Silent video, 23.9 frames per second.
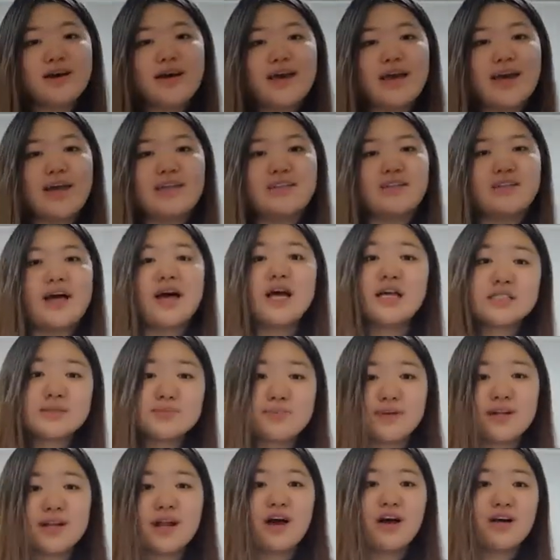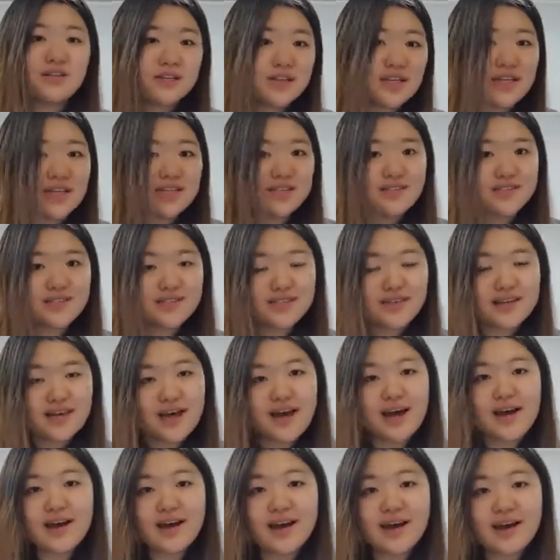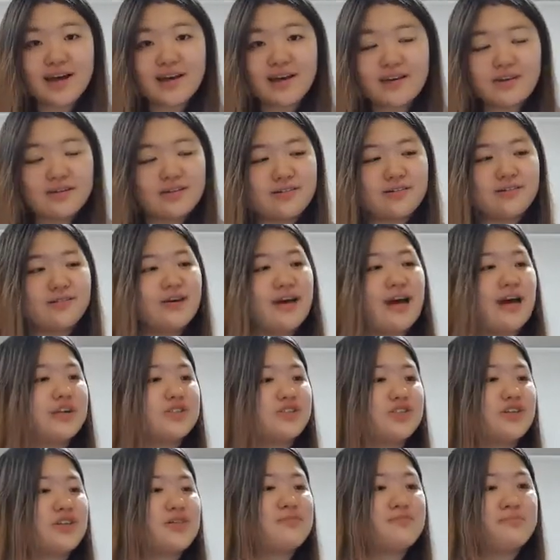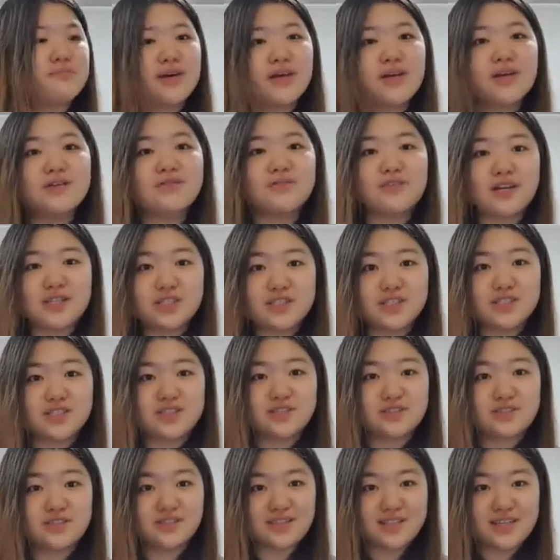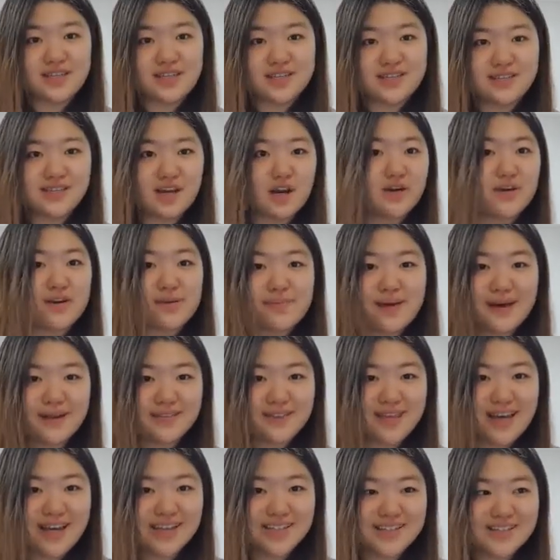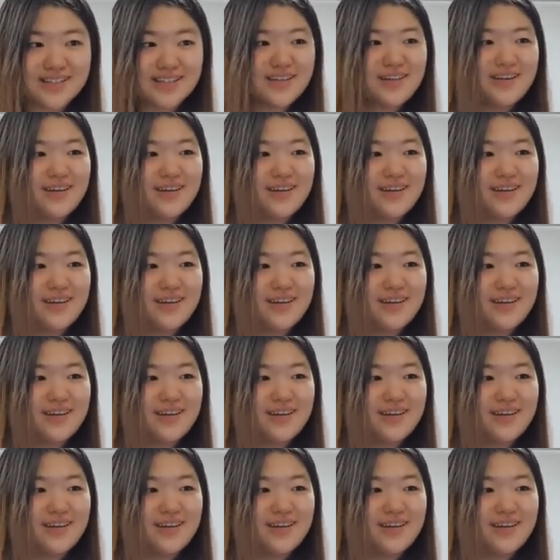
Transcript: And last but not least, mid-register C. Sorry about that.